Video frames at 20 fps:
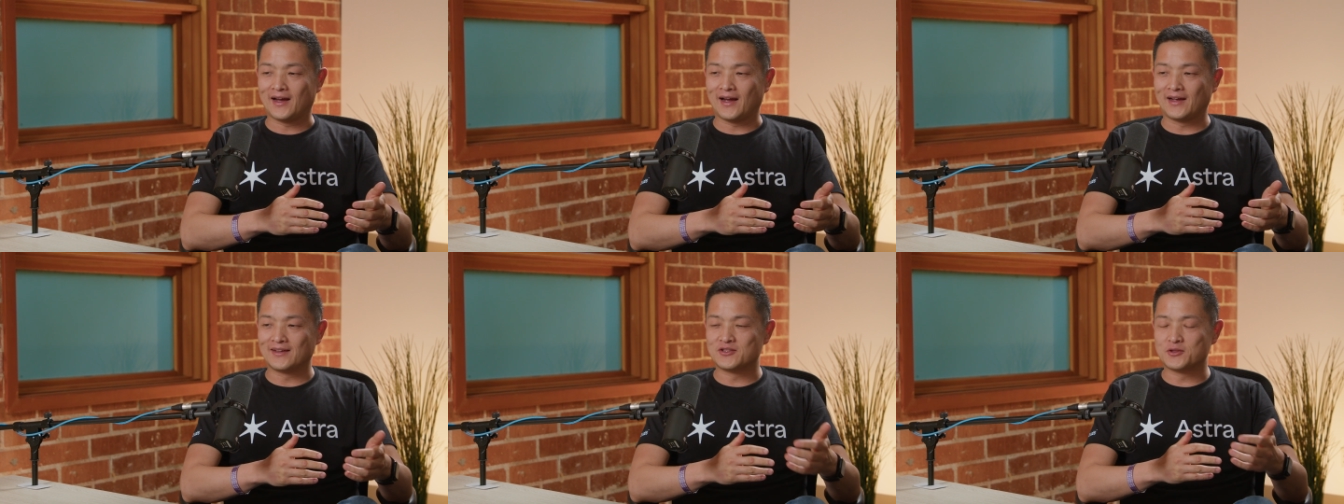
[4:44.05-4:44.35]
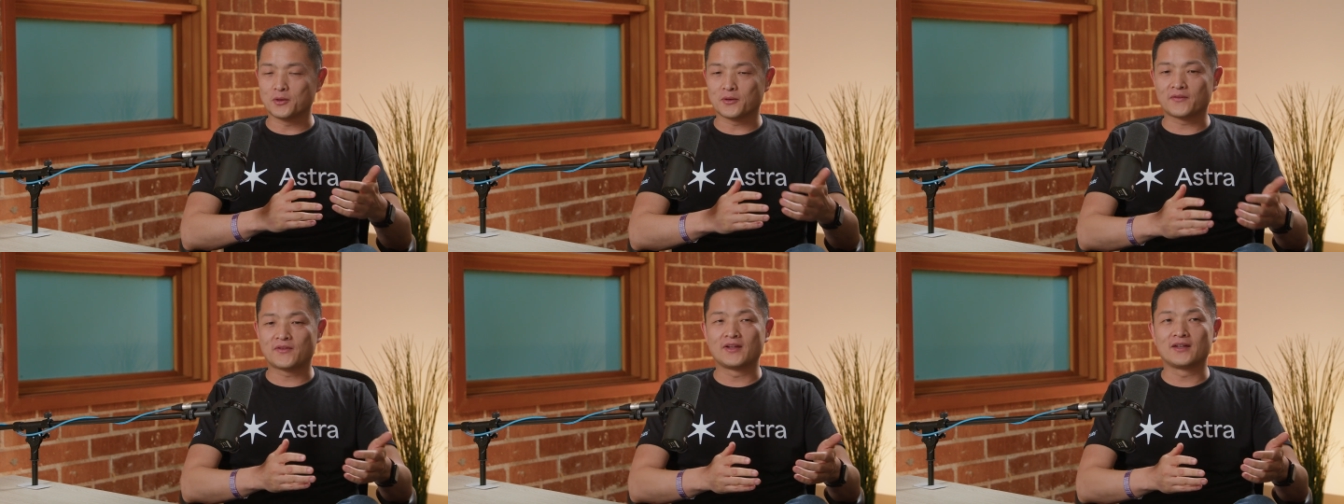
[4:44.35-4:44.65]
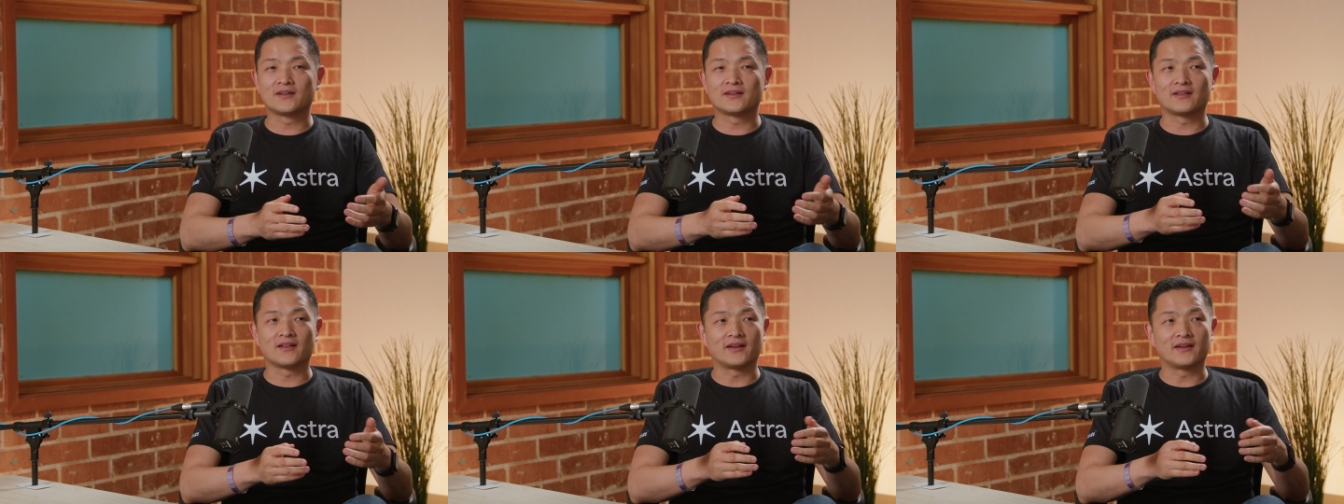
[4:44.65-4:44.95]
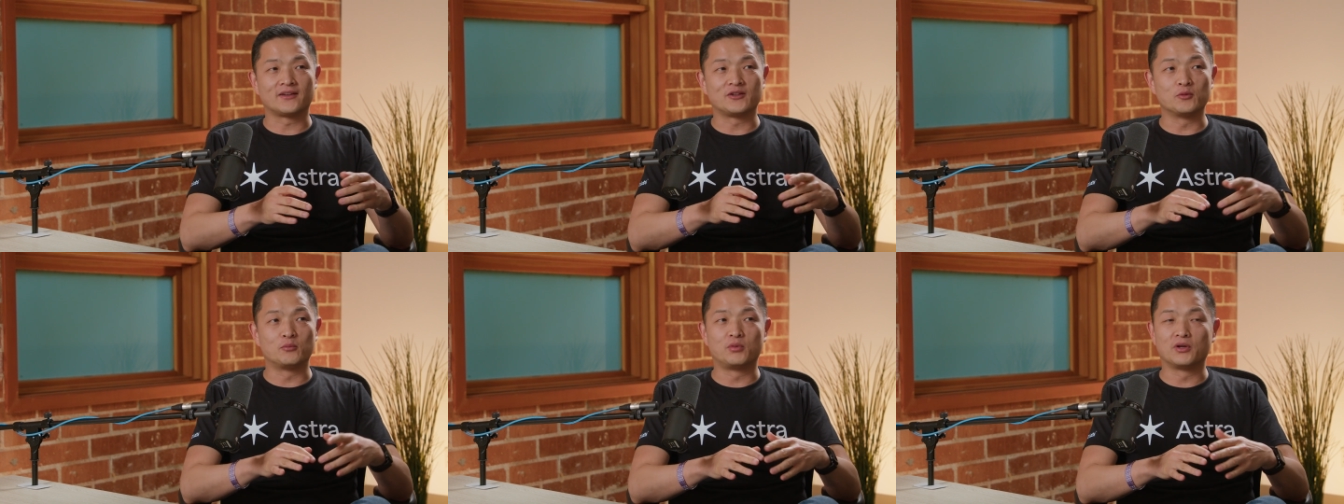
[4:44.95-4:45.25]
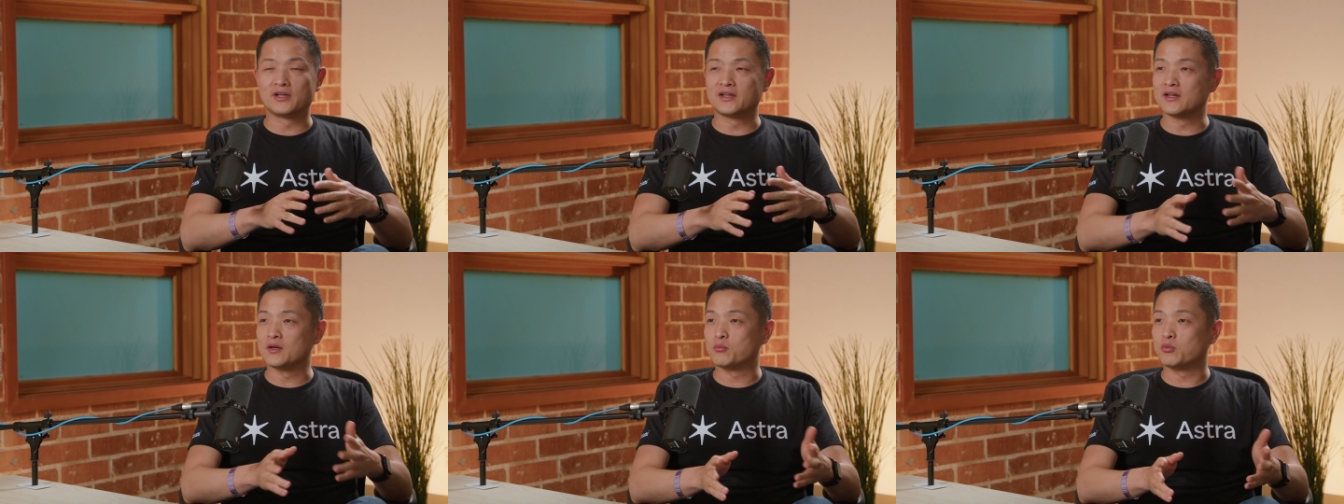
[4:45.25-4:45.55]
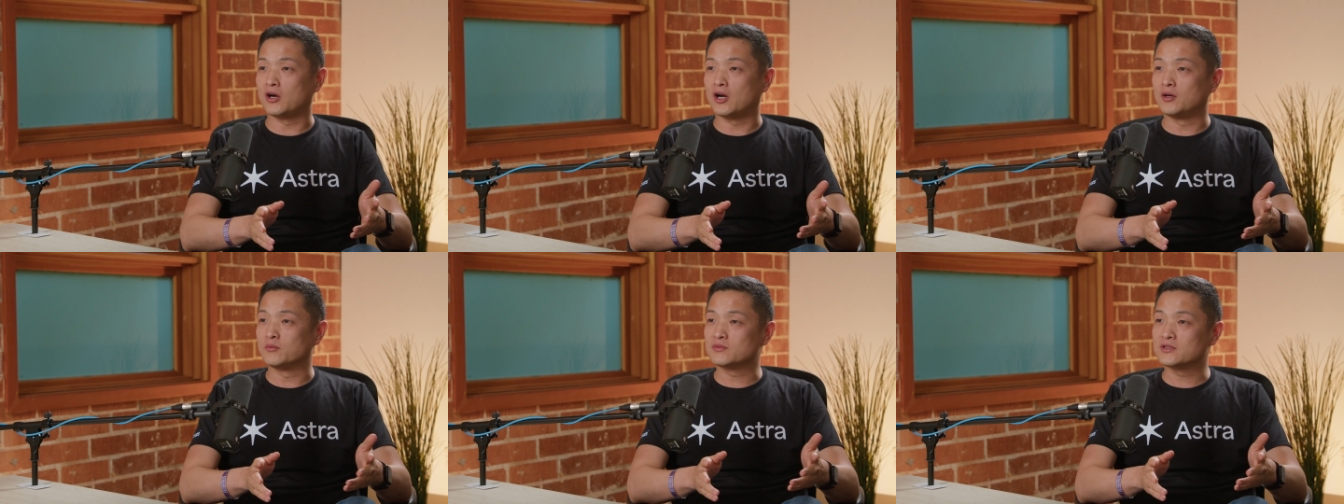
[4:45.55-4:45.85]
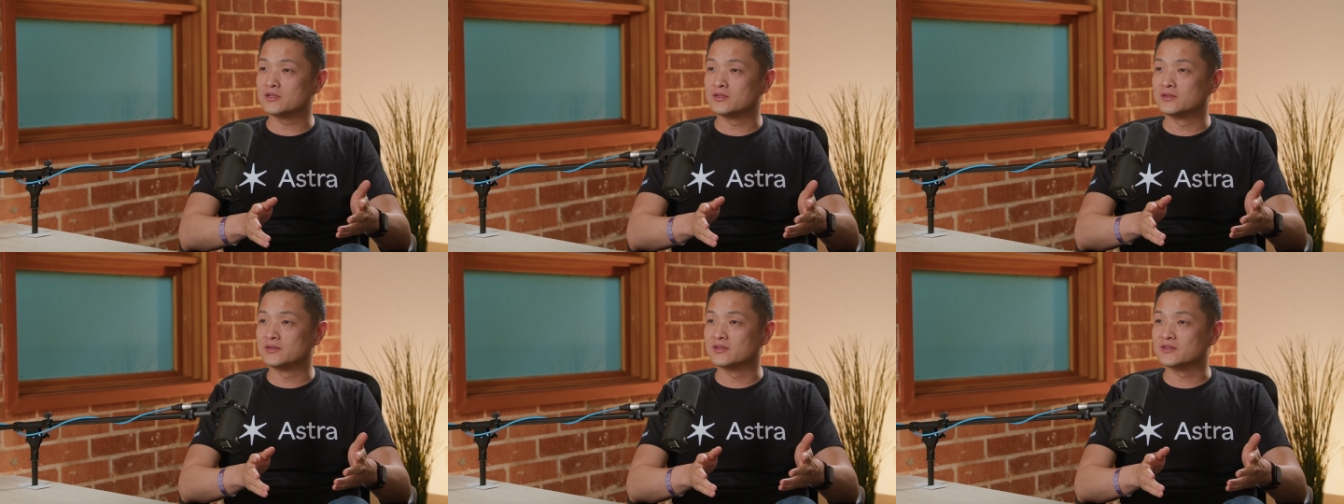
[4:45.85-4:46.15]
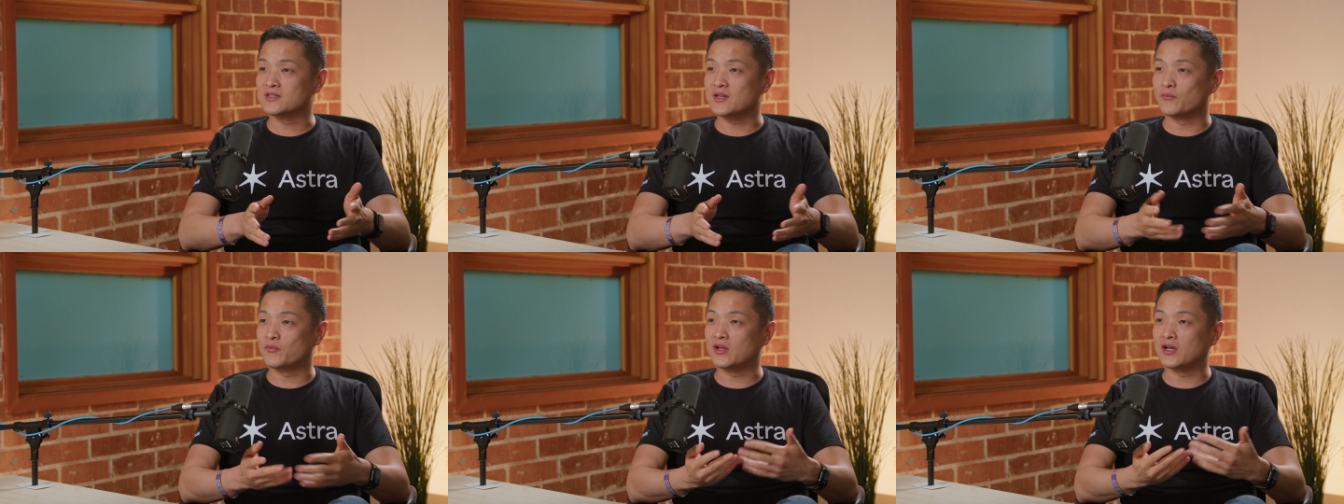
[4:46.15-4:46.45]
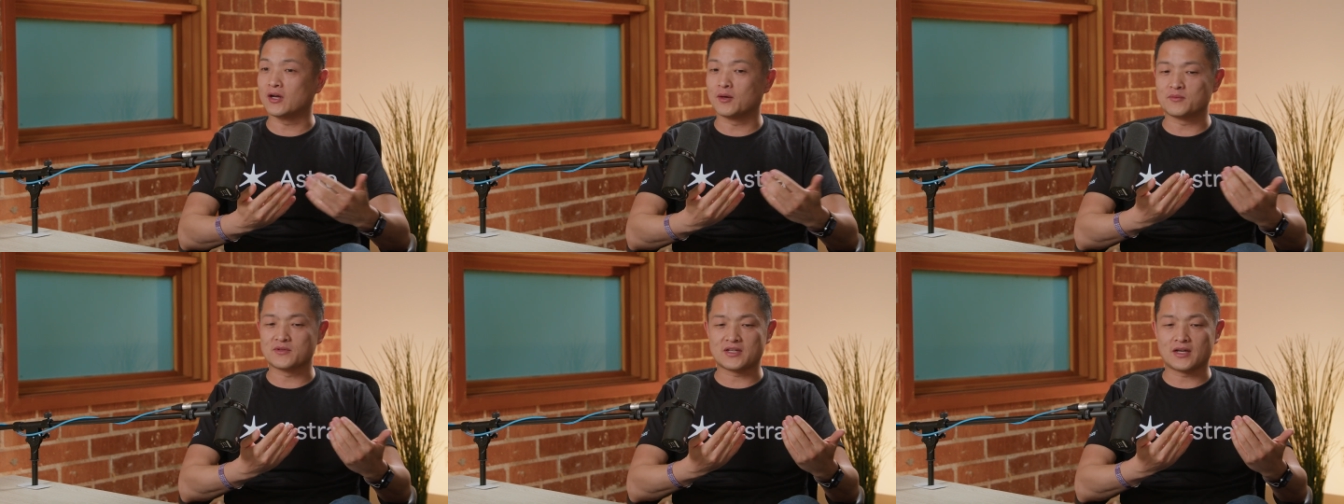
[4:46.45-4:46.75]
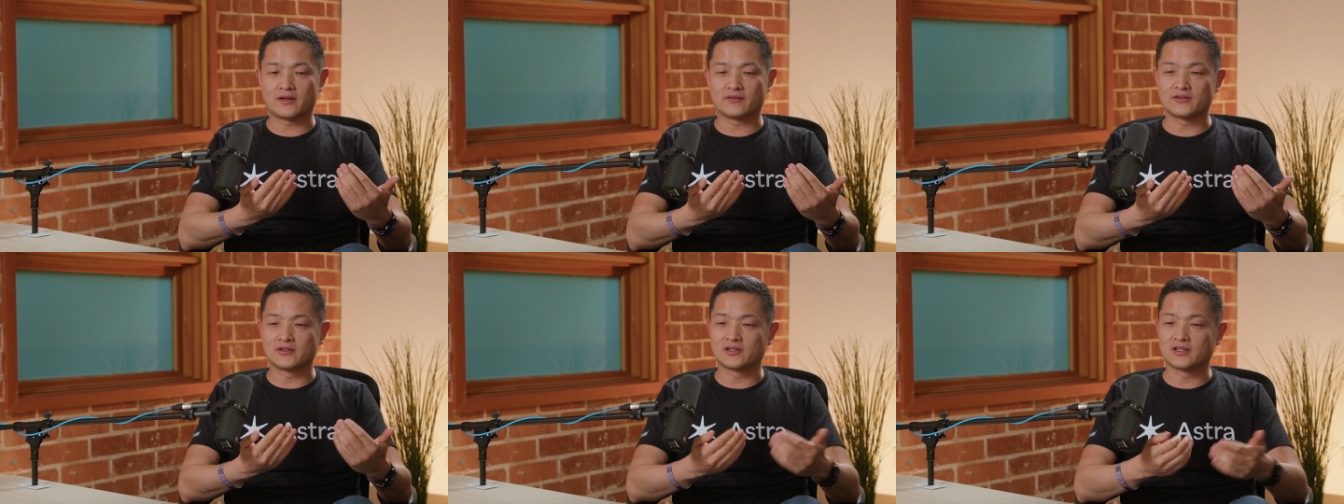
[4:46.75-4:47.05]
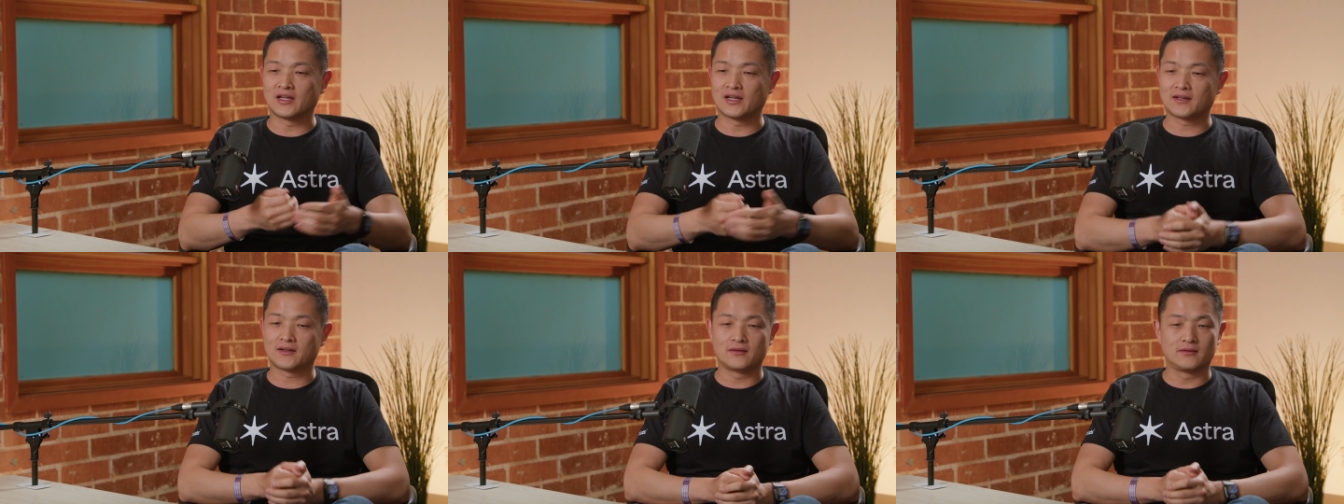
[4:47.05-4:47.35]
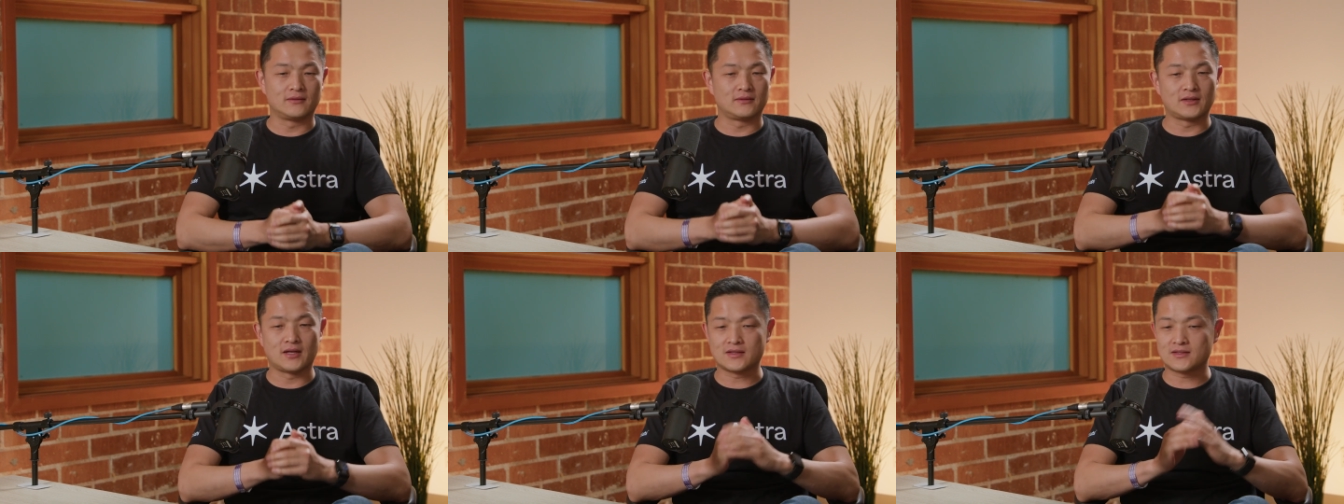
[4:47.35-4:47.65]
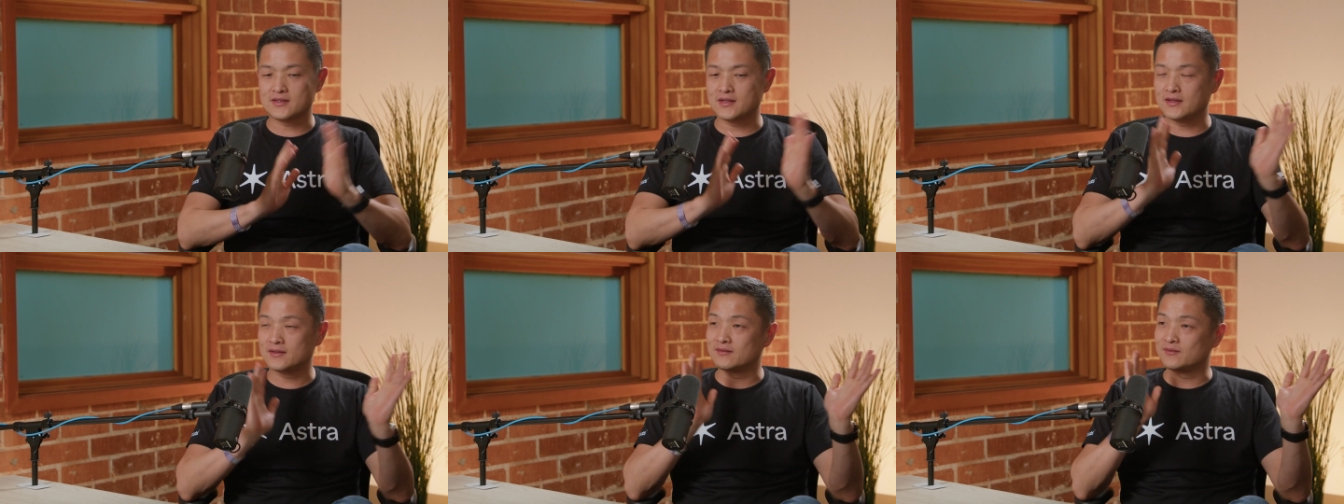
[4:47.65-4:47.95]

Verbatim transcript: I don't think like you put in a prompt, something comes out, you're like, that's it,